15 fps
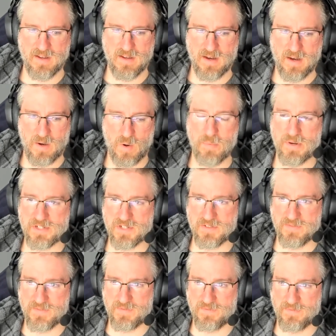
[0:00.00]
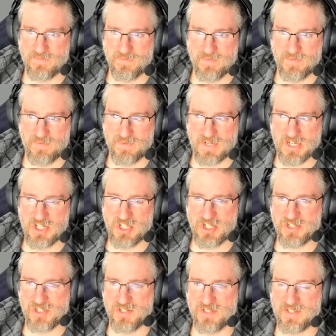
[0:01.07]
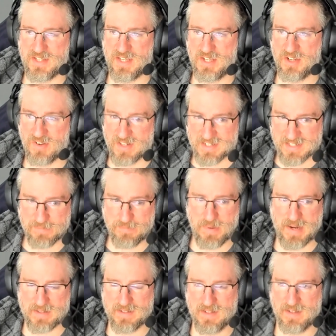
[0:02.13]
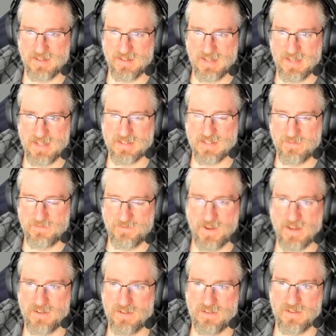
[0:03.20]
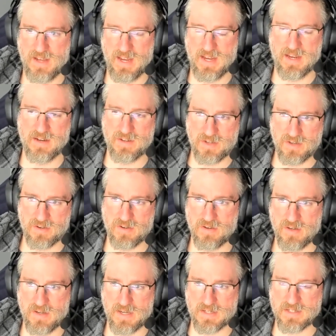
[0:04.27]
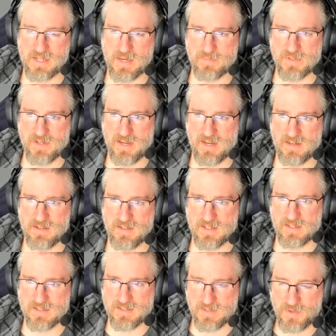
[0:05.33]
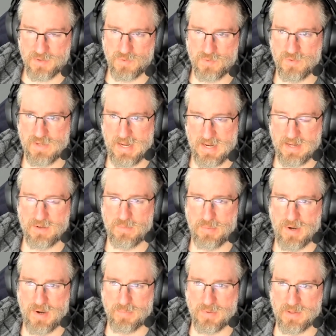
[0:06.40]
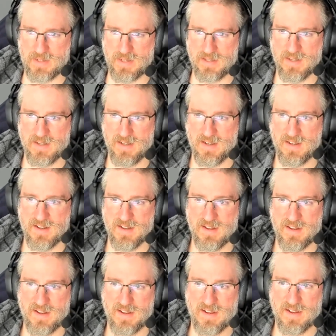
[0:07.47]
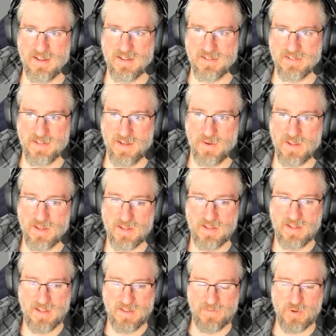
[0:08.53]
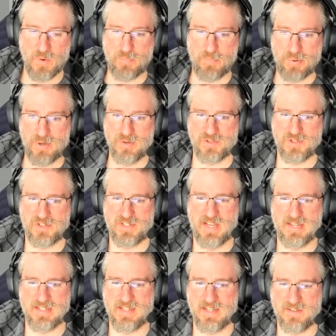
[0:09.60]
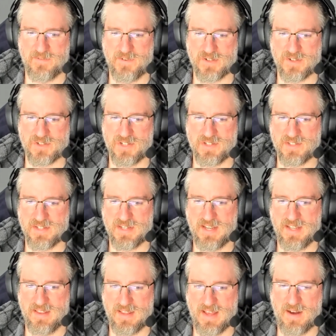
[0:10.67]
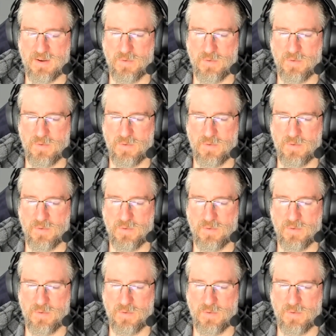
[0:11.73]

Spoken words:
a whole bunch of conditions that you're expecting it to fail and your exception handling to handle properly. Now, if you approach testing functions in that